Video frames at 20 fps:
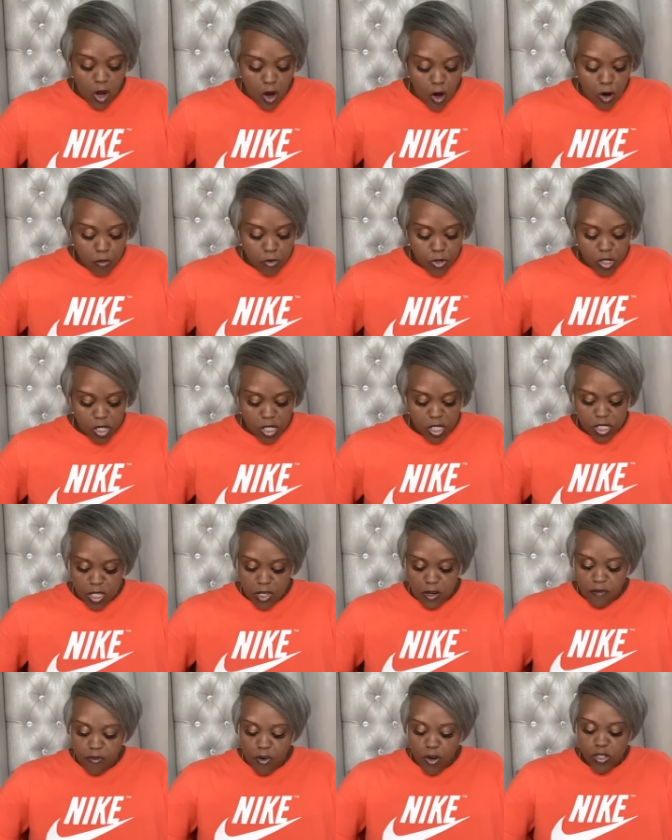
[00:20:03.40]
Home Goods
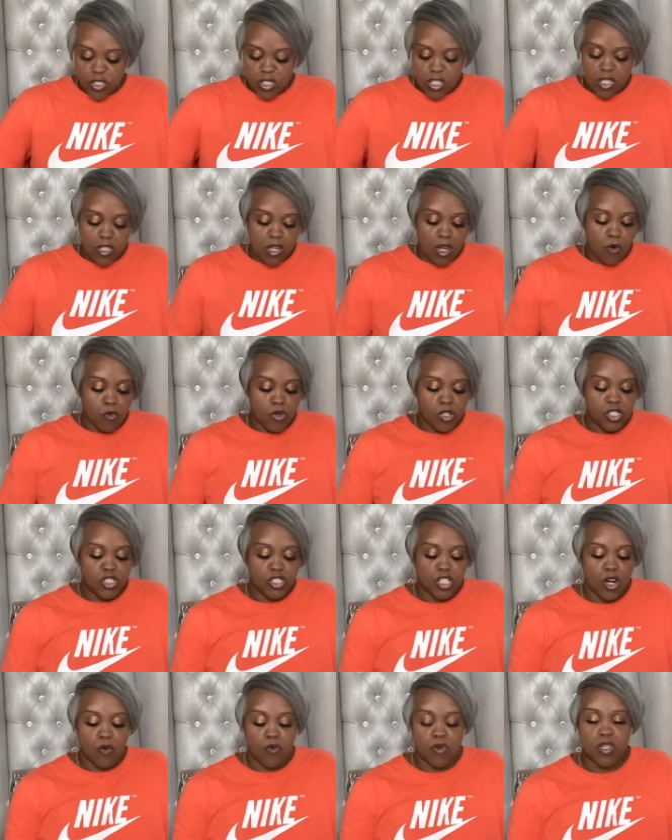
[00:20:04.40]
and the first thing that I wanna
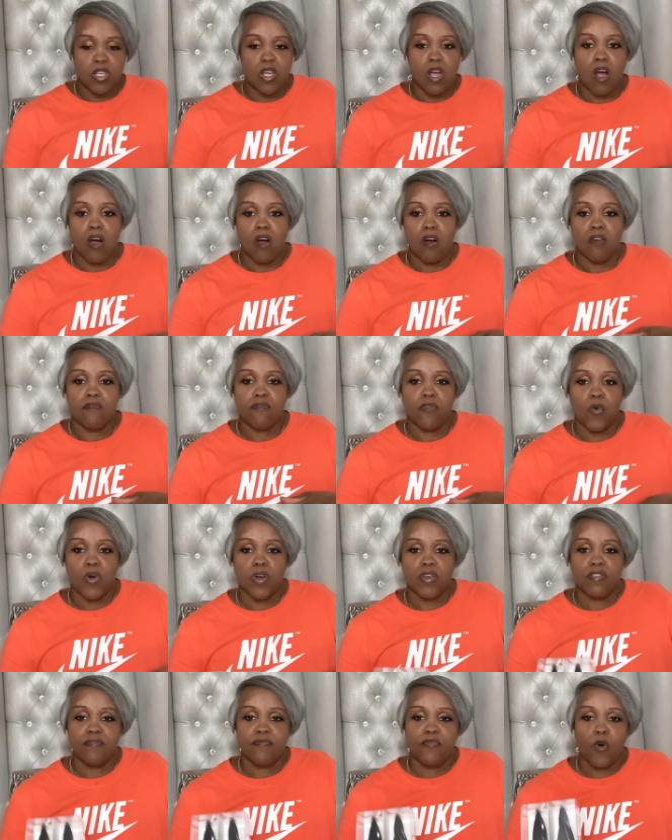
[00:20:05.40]
share with y'all
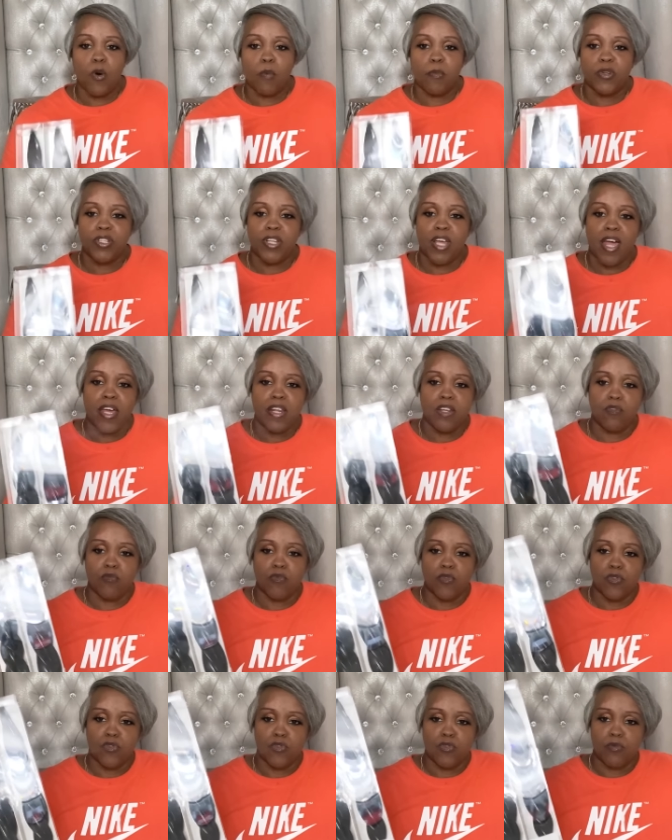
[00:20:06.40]
for the formal dining
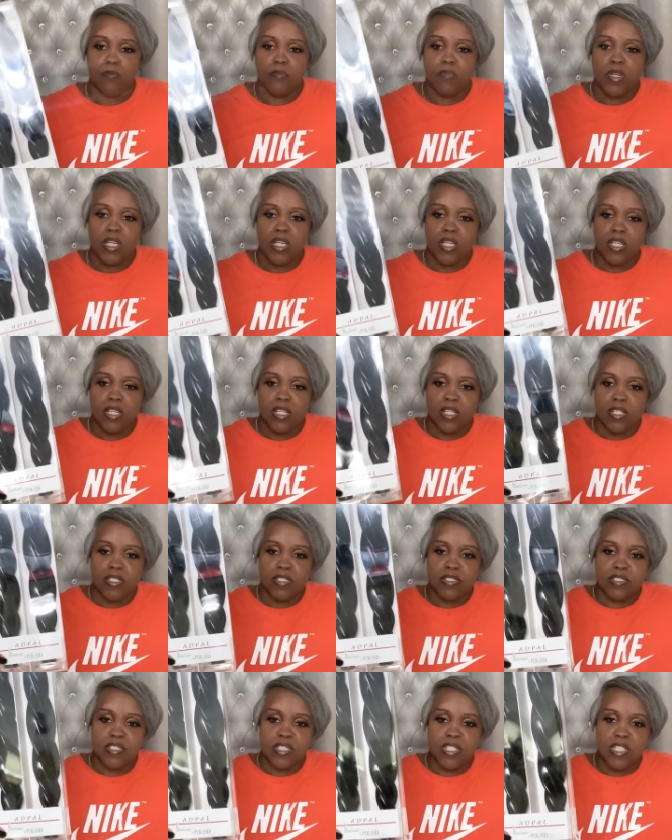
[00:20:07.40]
room
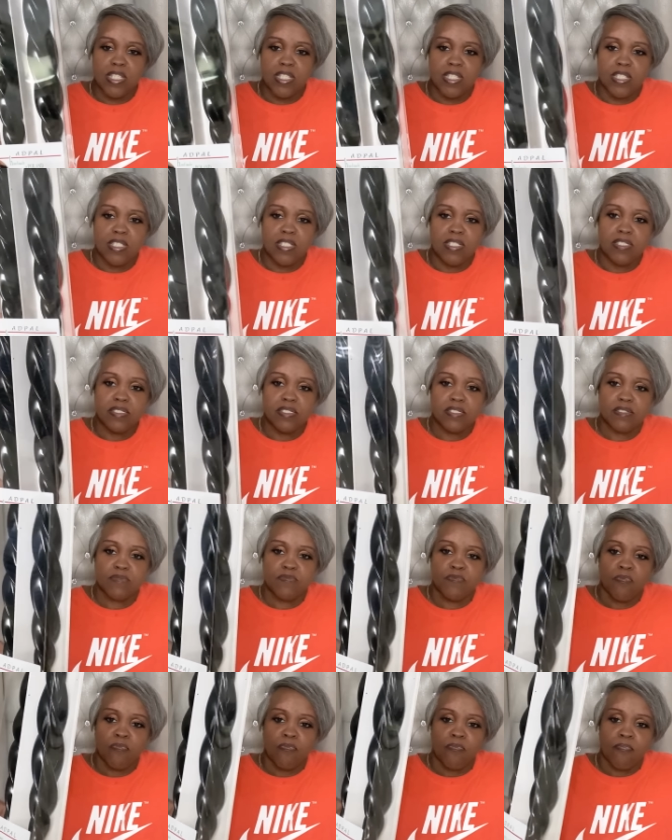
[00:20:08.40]
is these.
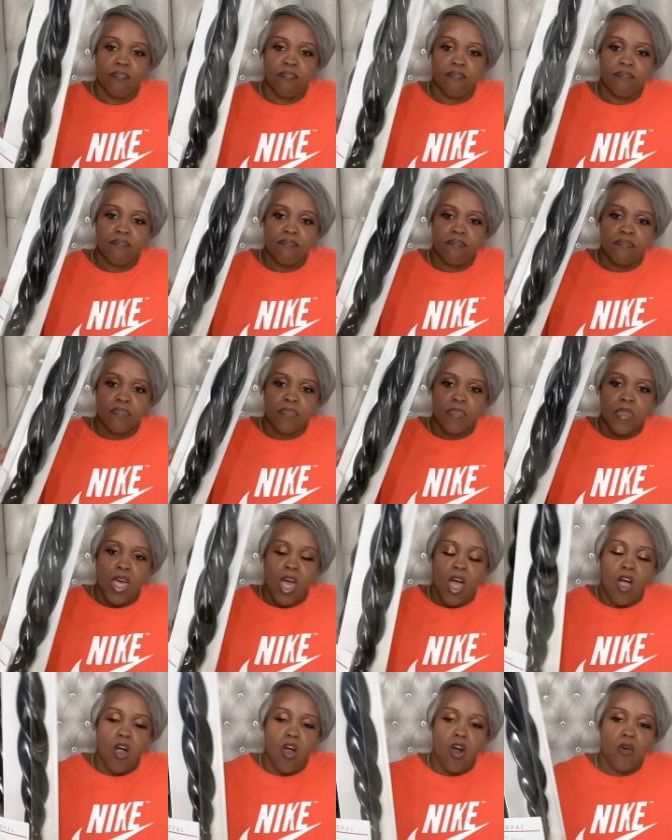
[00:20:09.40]

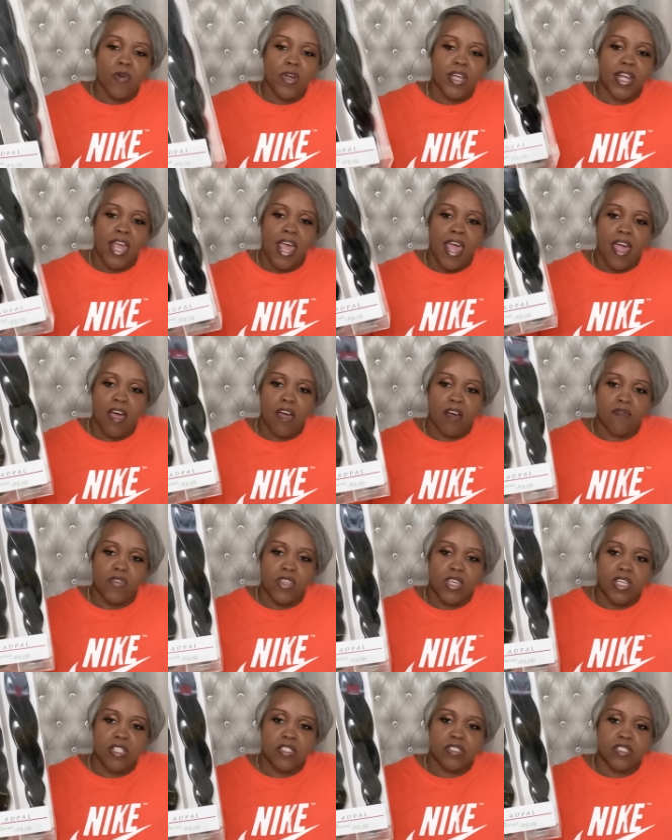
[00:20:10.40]
I already have
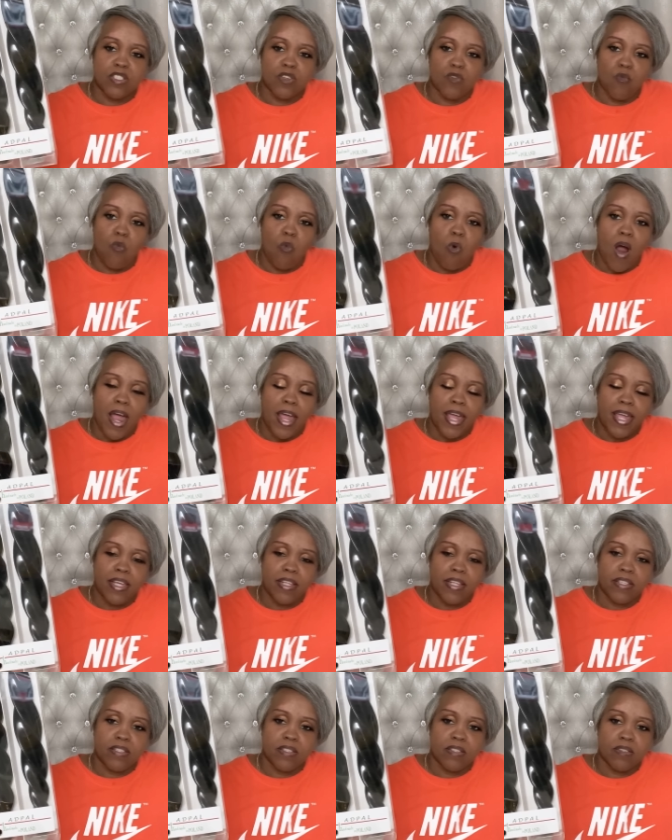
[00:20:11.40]
these in
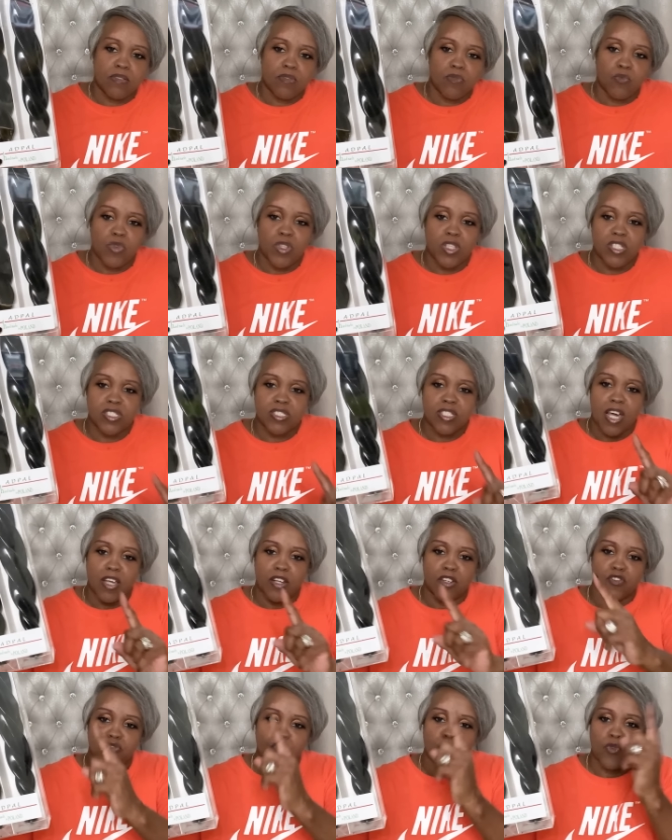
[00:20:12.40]
white with this kind
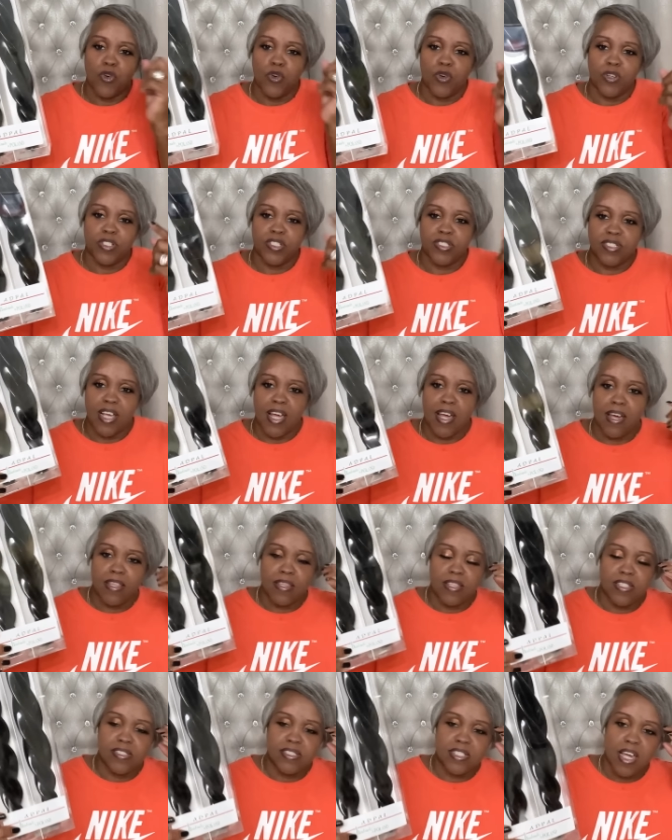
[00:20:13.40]
of swirl design,
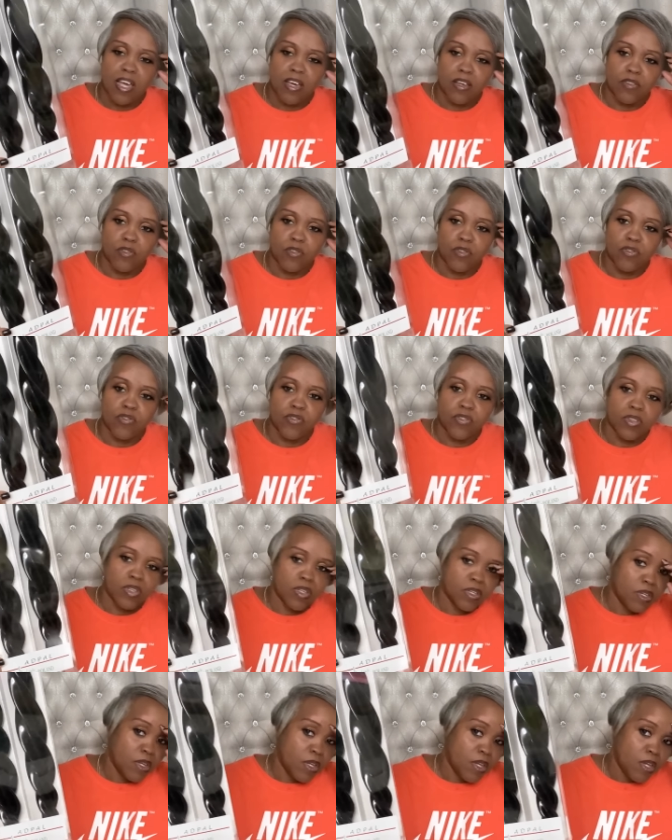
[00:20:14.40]
these candles,
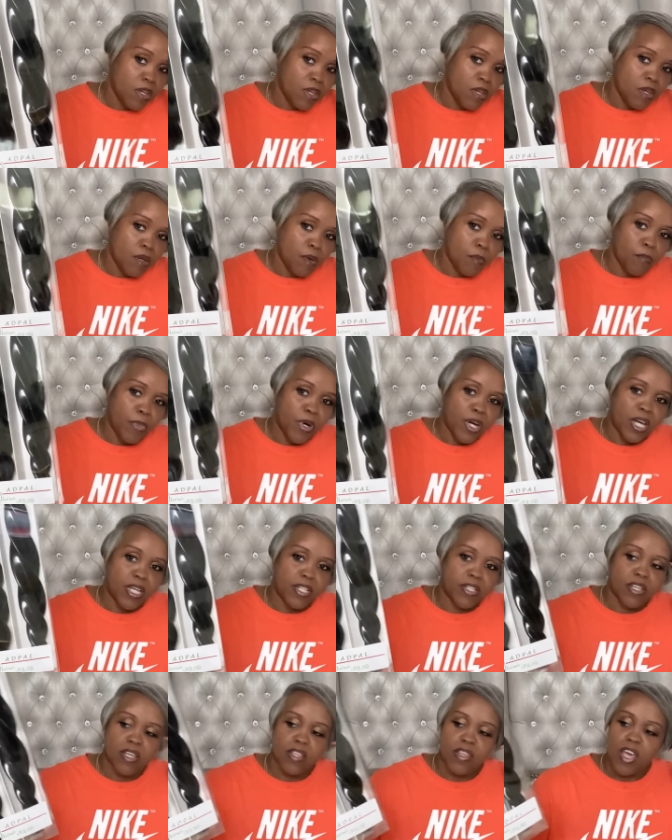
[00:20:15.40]

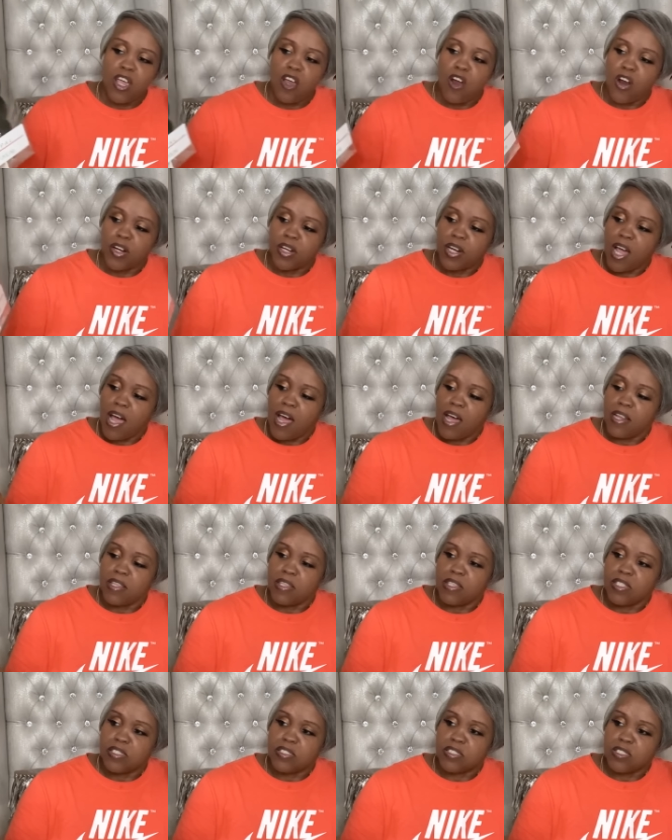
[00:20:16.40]
but they are not
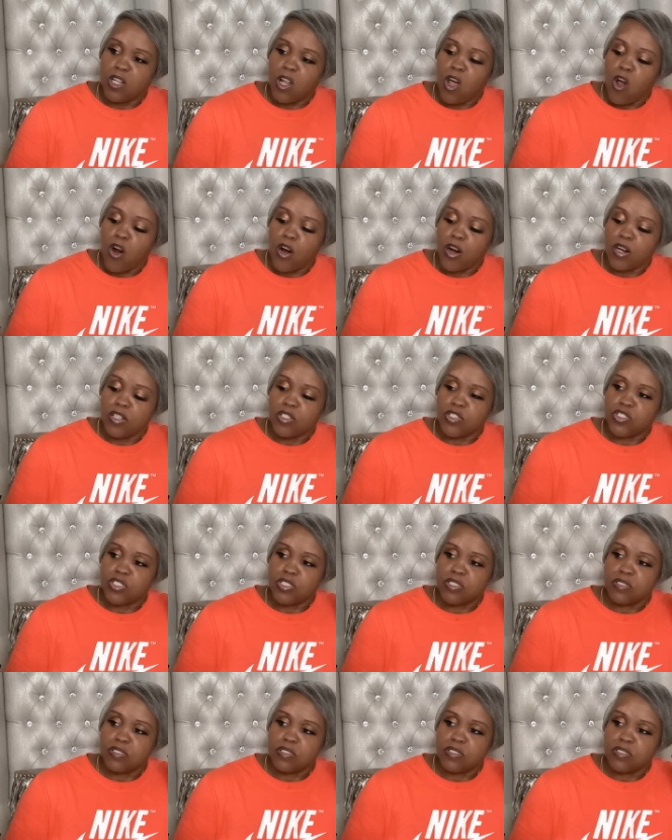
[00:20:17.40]
this large.